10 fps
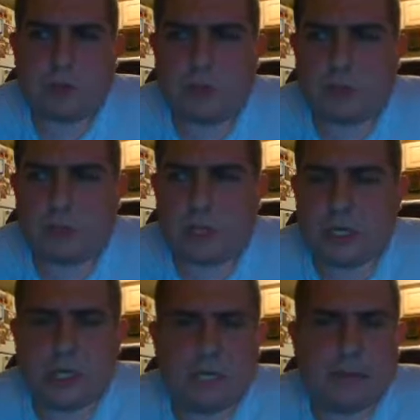which is
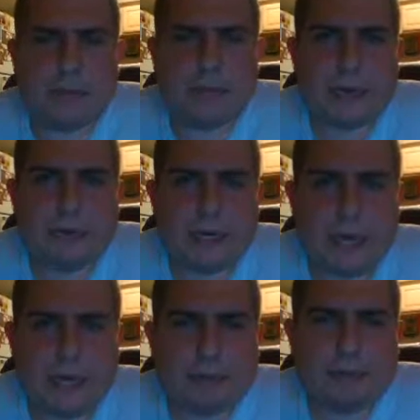good. I mean, I'd be
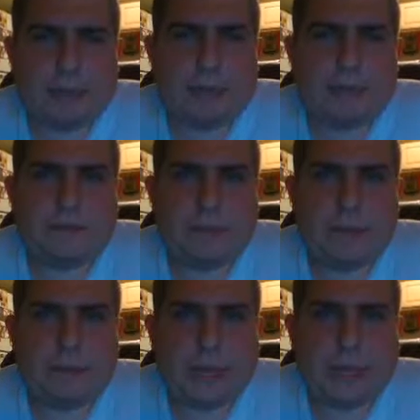kind of bummed if he
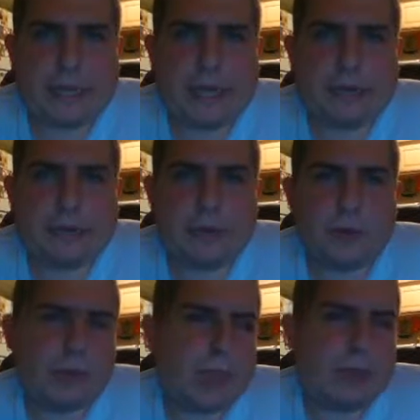didn't make it out. I mean,
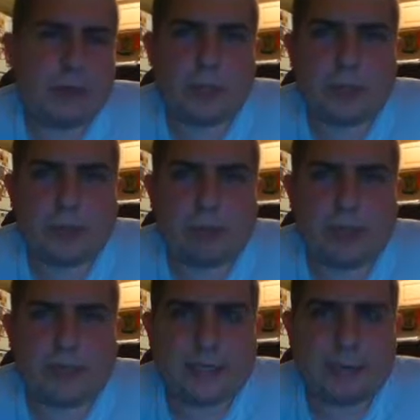who would they who would they
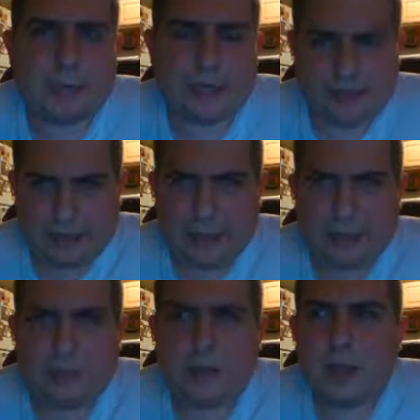replace him with? You
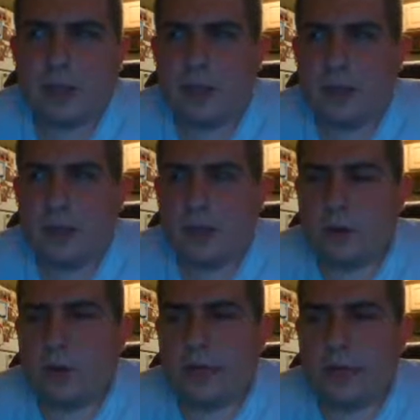know,
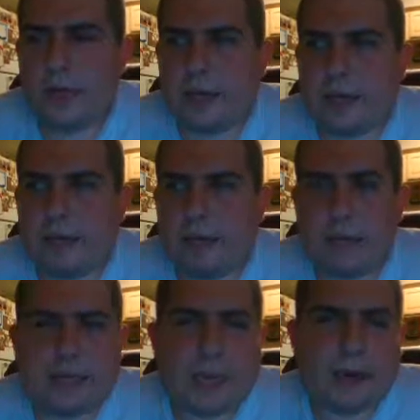what other
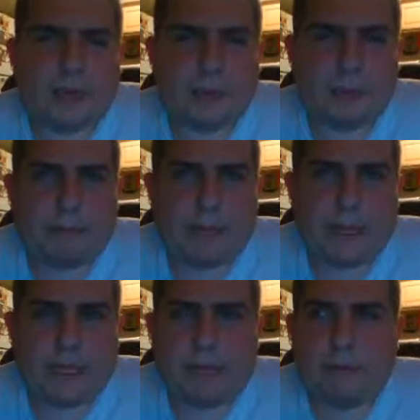human character would they put
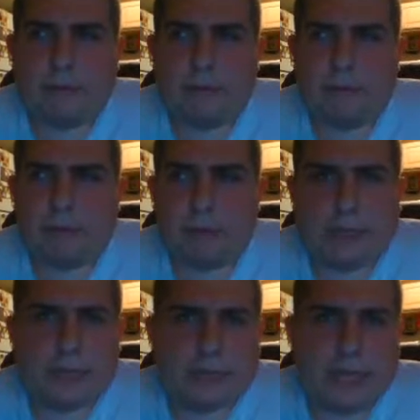in? It wouldn't be
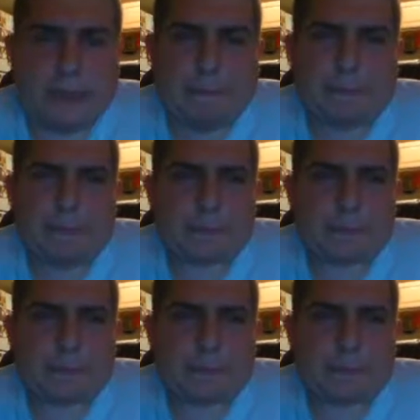the same.